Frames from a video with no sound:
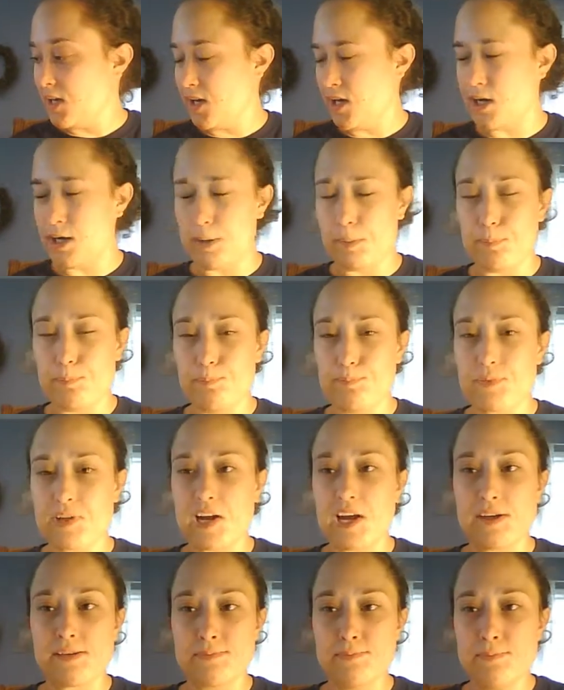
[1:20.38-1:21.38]

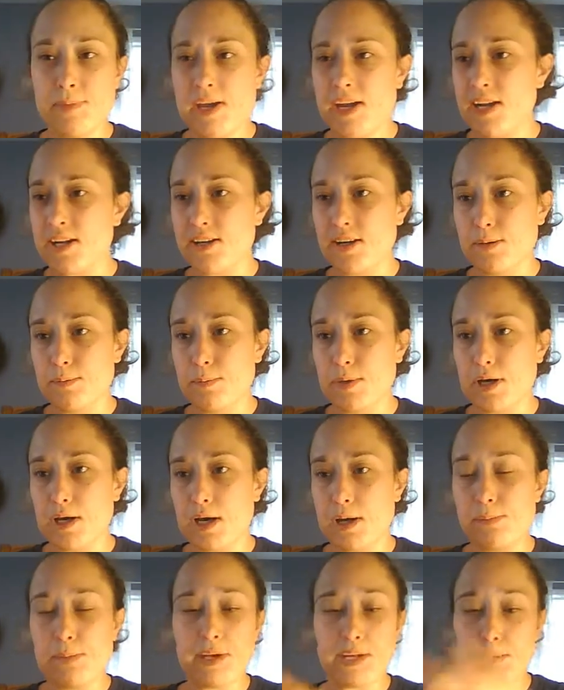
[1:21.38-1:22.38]
I made
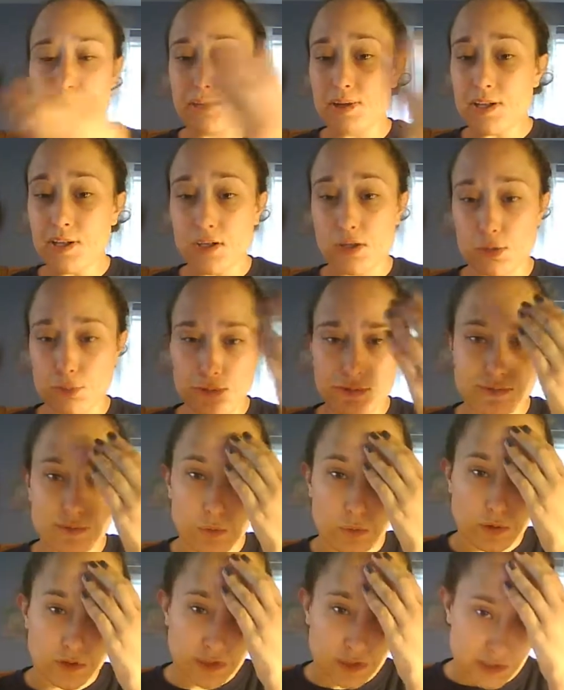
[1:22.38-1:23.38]
a pillow
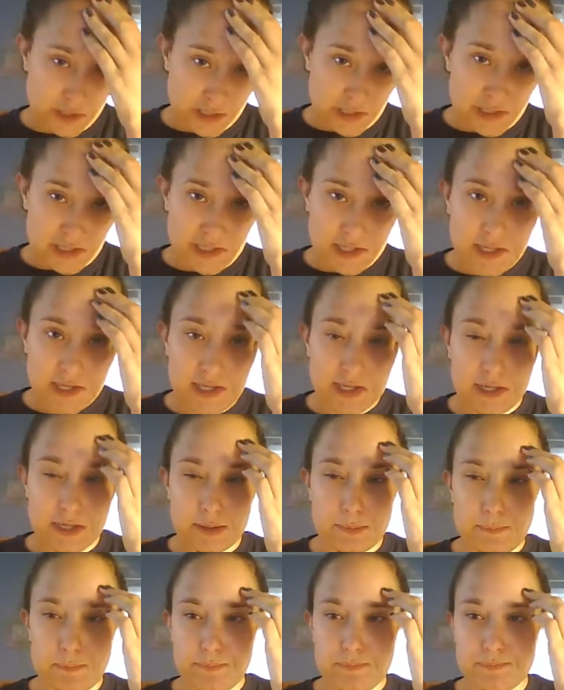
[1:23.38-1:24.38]
before.
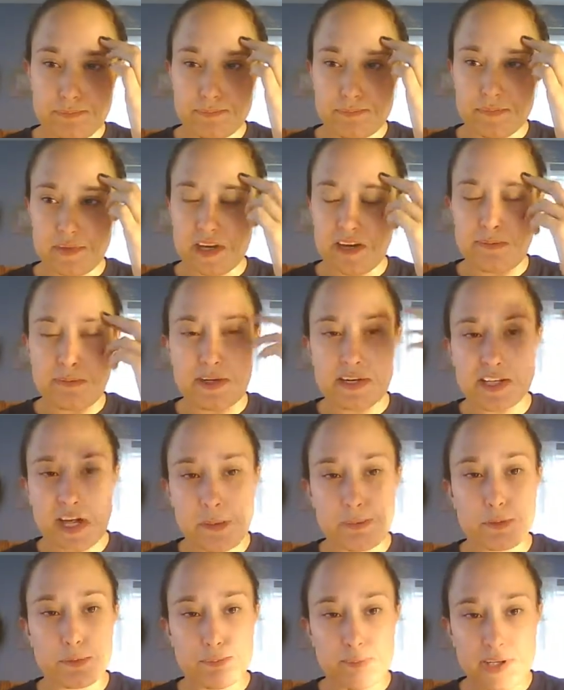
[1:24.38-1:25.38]
I've made a
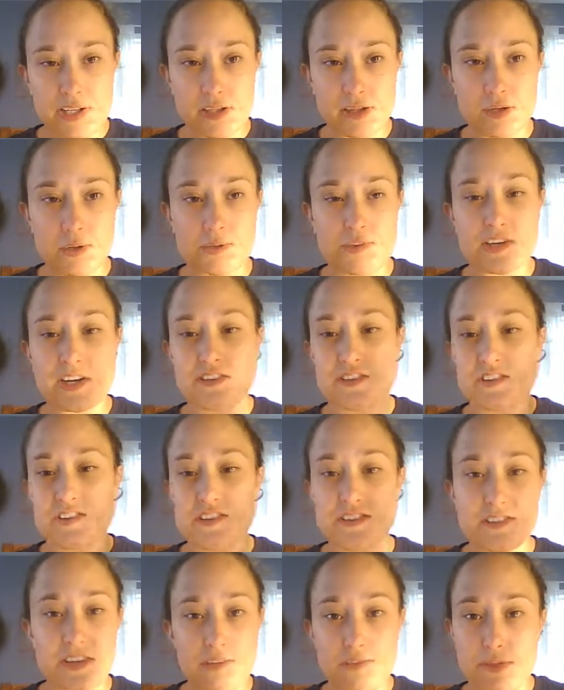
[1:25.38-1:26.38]
couple of pillows and I just
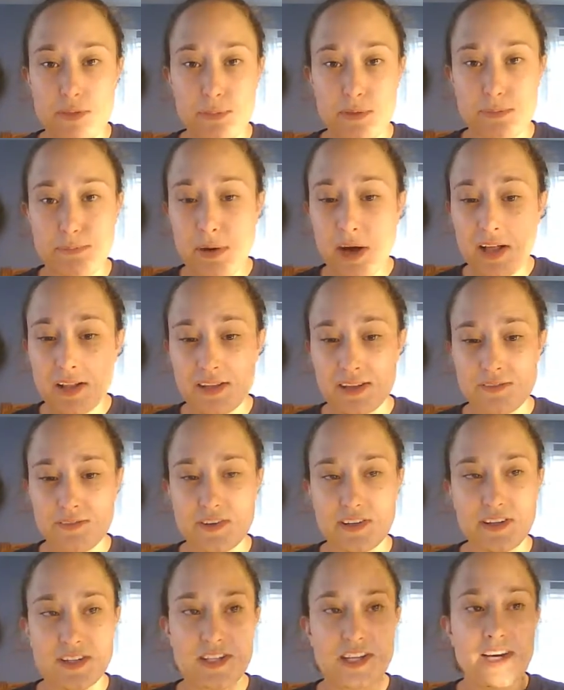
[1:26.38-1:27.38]
stuffed them with
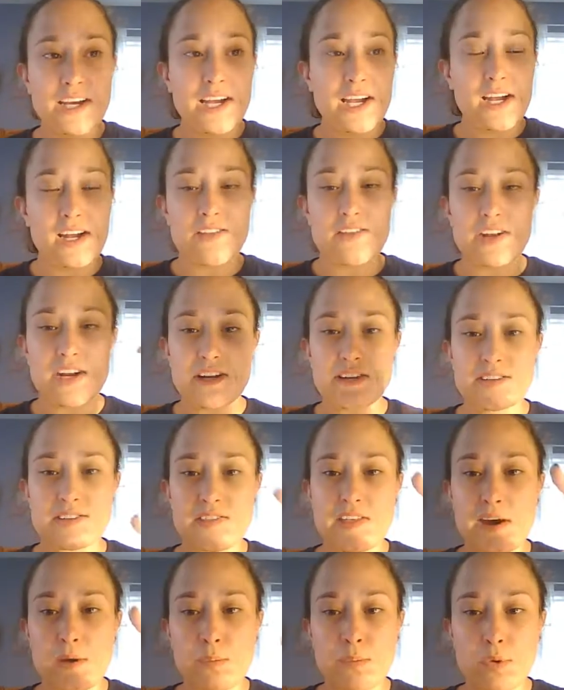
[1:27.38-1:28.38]
polyfill, and then I did
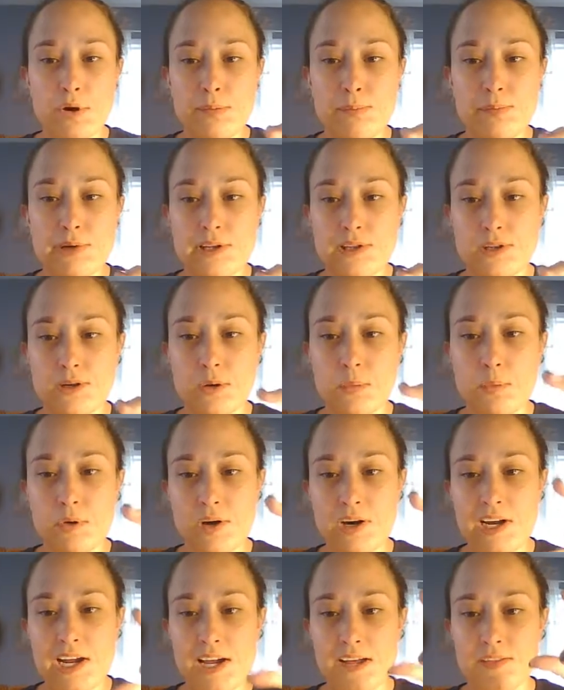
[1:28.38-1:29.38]
that one pillow where
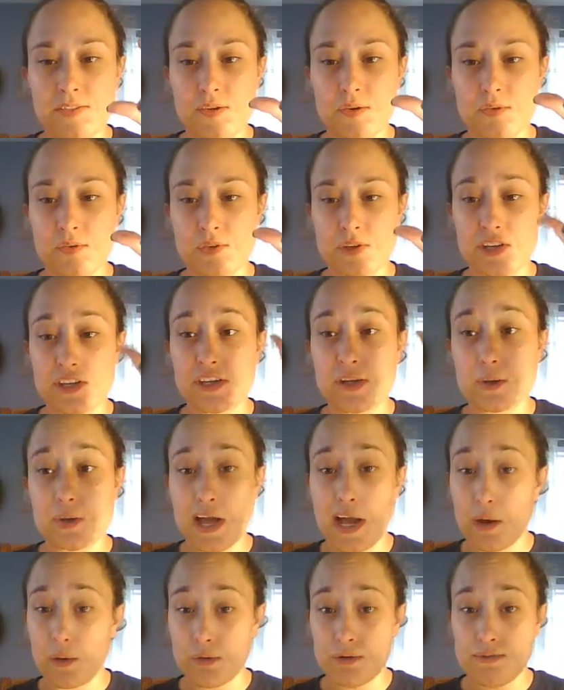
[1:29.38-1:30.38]
I had the really cute
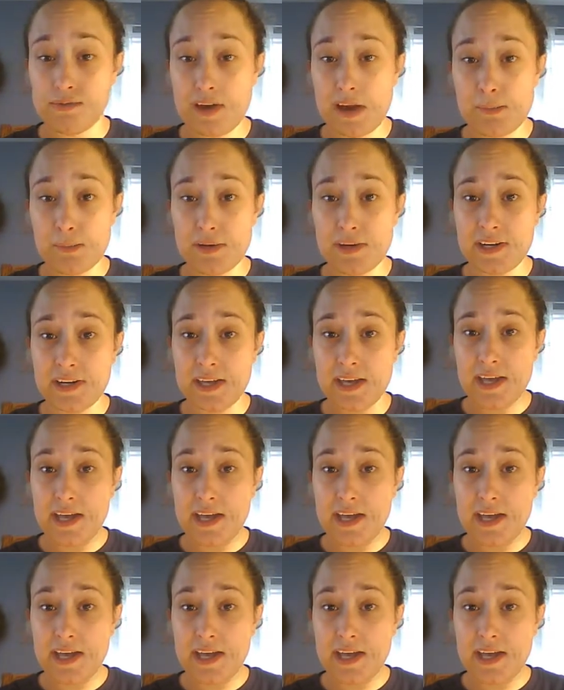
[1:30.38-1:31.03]
owl fabric